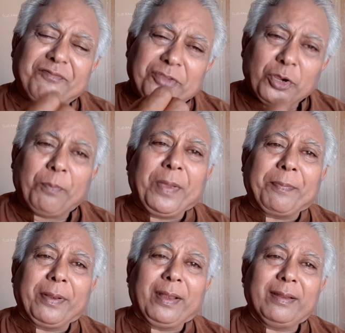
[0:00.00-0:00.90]
few
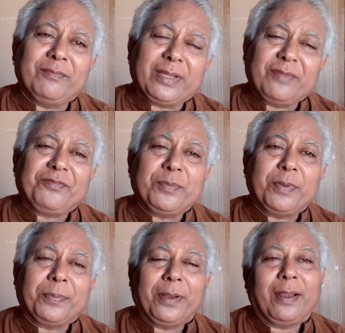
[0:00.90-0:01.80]
people,
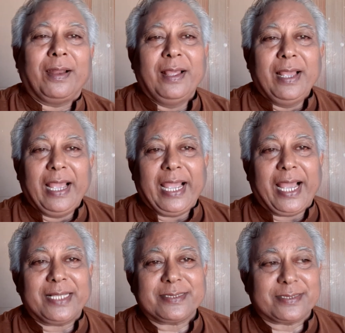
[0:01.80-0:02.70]

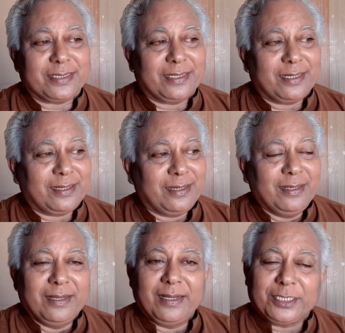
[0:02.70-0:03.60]
as
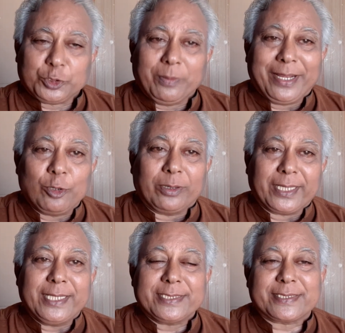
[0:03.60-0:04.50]
to my
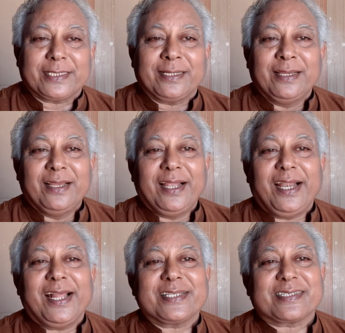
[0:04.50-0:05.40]
notice, it
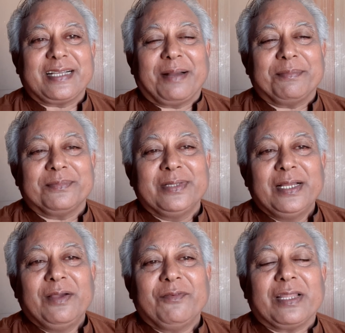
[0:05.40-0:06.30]
has come,
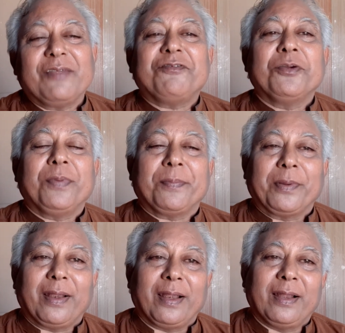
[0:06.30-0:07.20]
very few
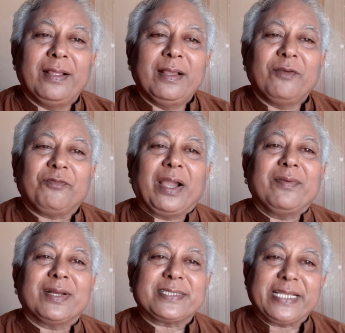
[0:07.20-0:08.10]
people, 5
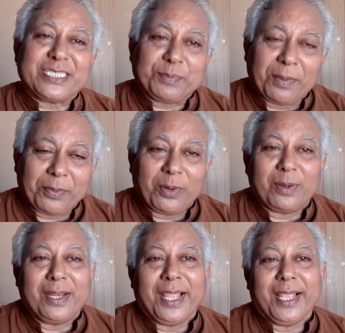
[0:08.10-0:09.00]
or 6 people
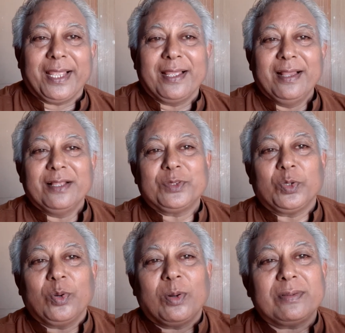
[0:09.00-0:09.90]
only,
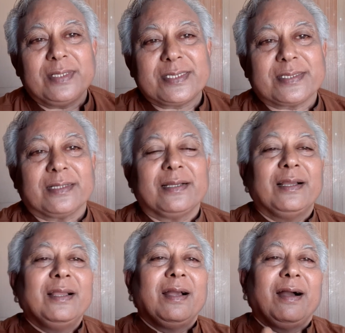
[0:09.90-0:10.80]
throughout this
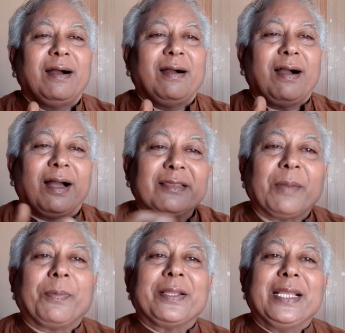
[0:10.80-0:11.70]
Andhra
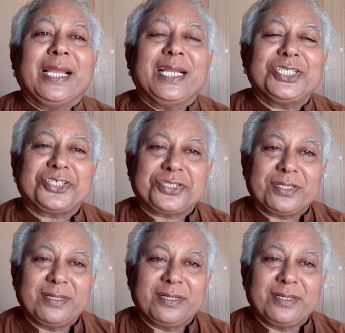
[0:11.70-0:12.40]
Pradesh,